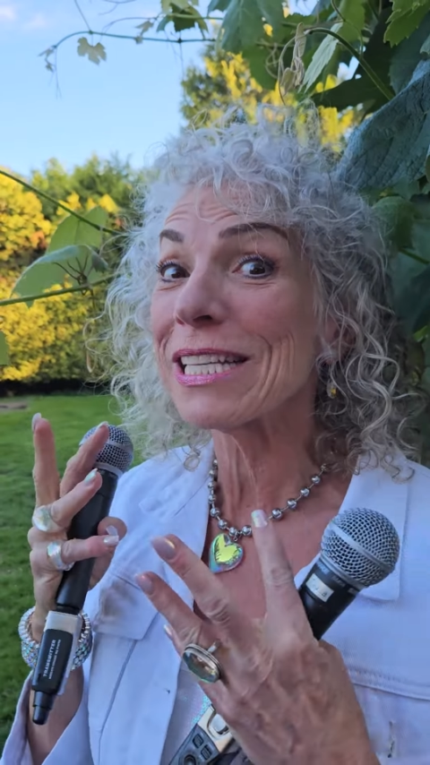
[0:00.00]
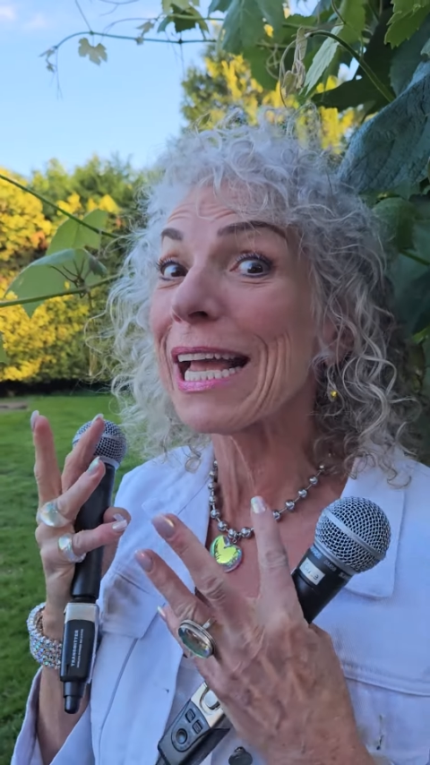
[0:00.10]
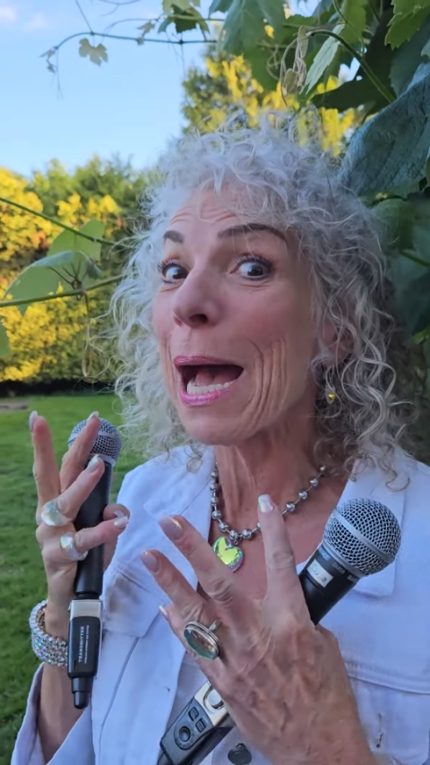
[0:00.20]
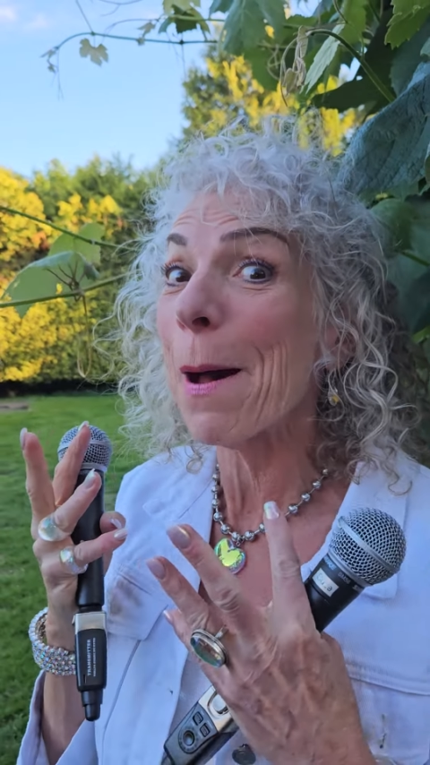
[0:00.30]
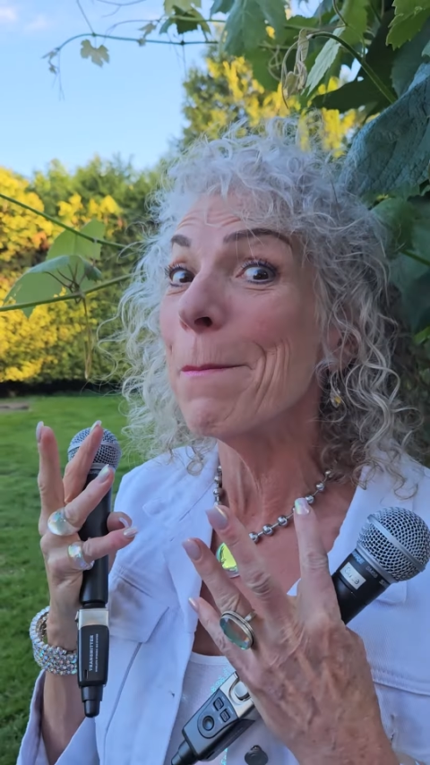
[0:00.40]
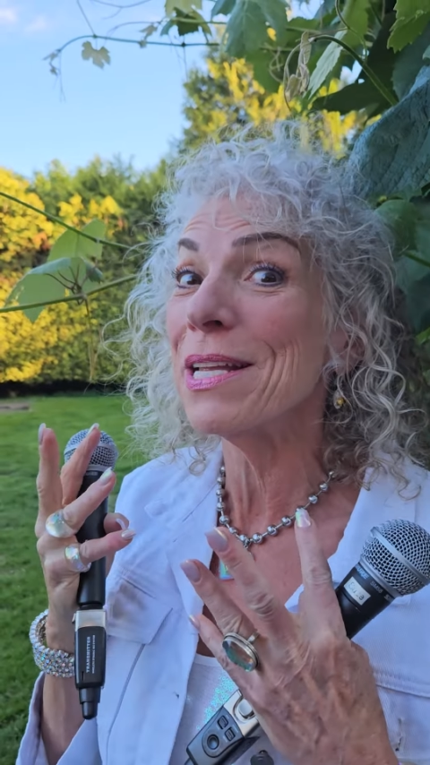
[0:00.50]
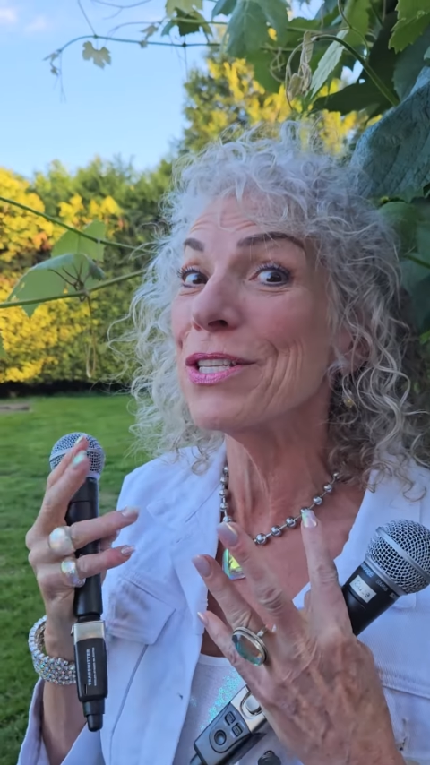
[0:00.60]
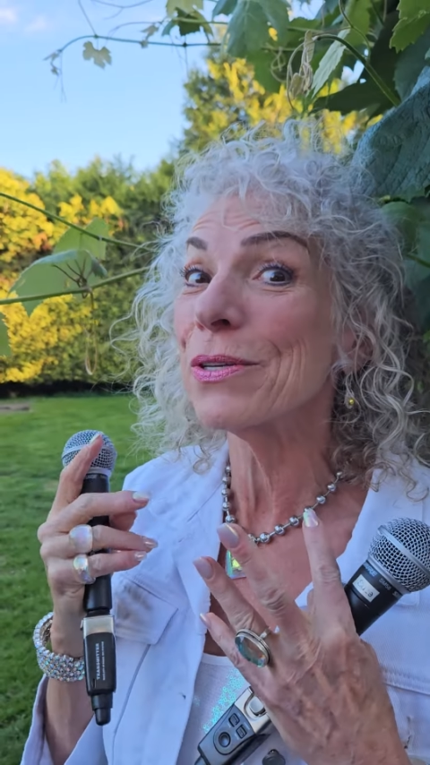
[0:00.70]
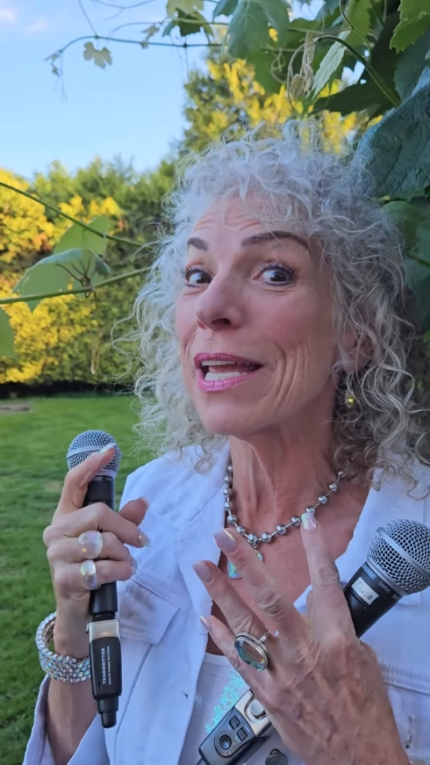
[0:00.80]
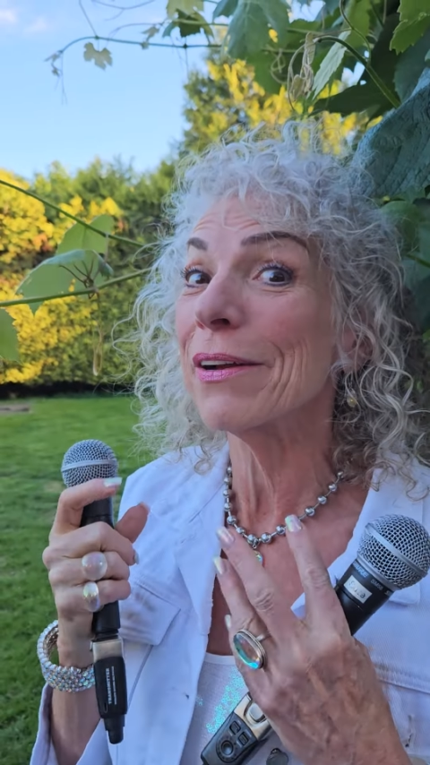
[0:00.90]
to come and
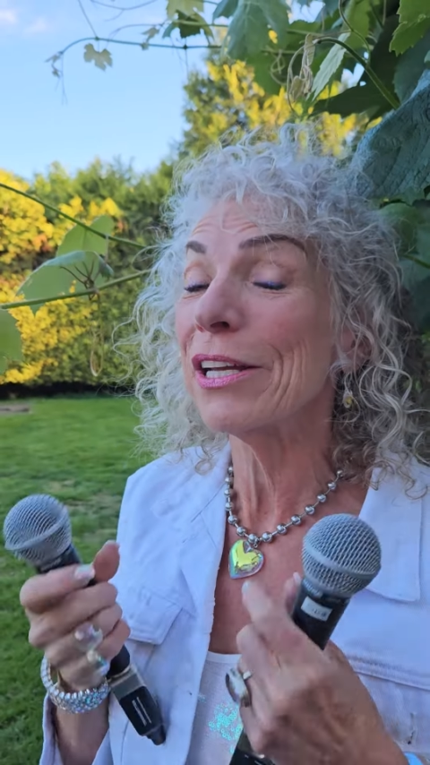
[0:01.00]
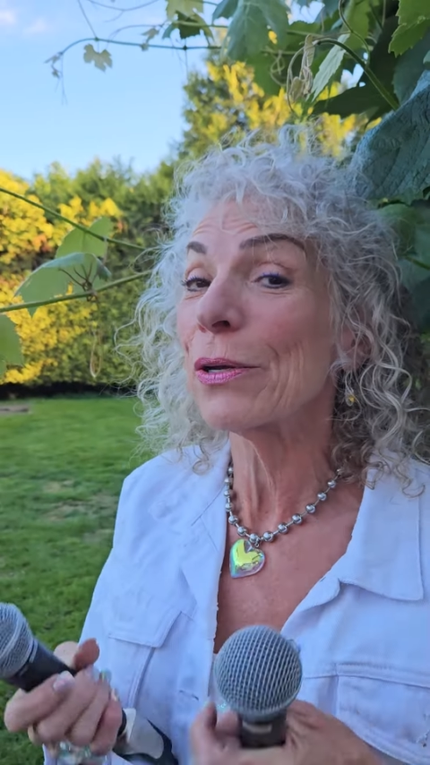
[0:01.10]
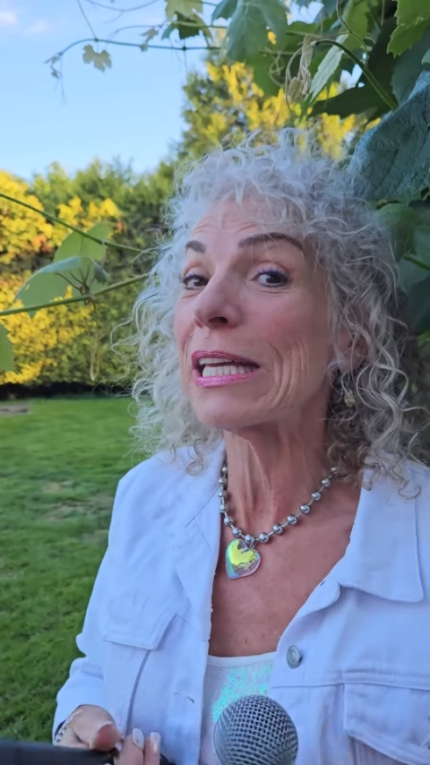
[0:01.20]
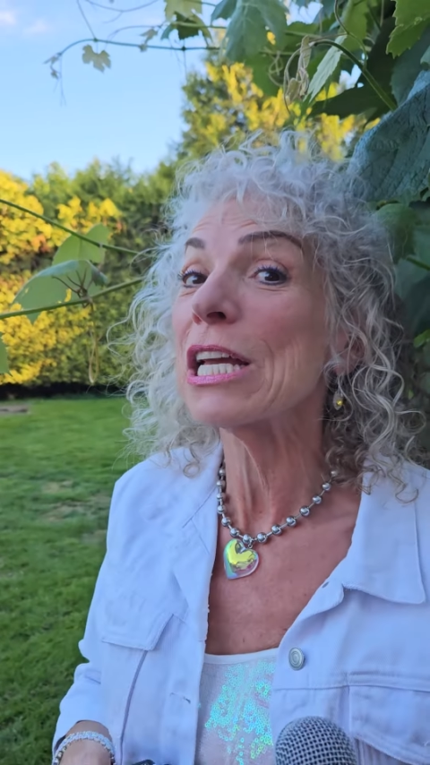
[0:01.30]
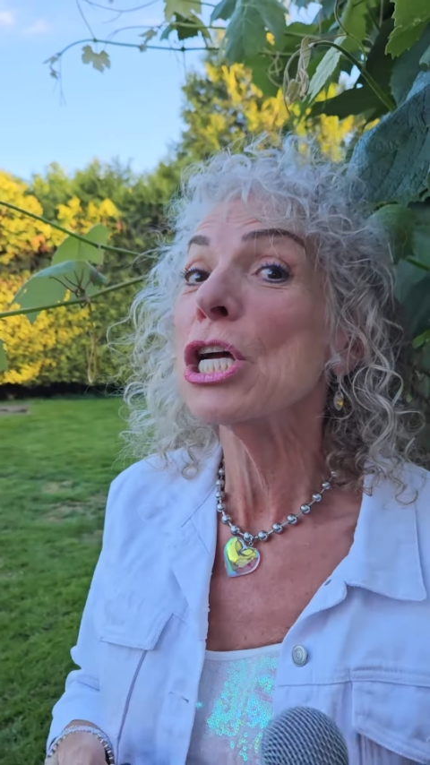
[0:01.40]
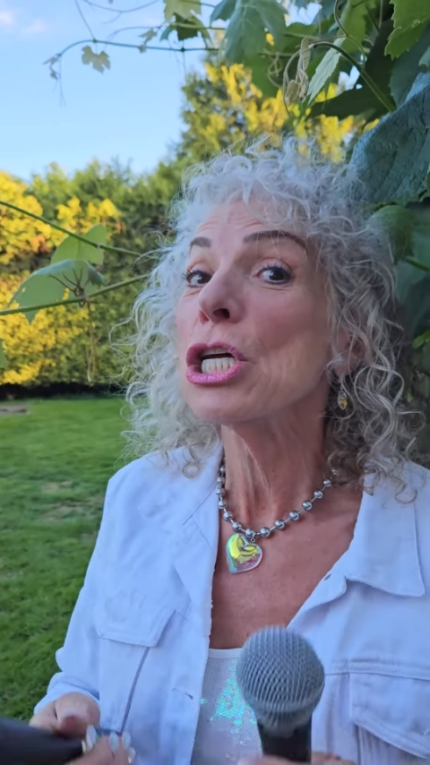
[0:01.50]
do karaoke.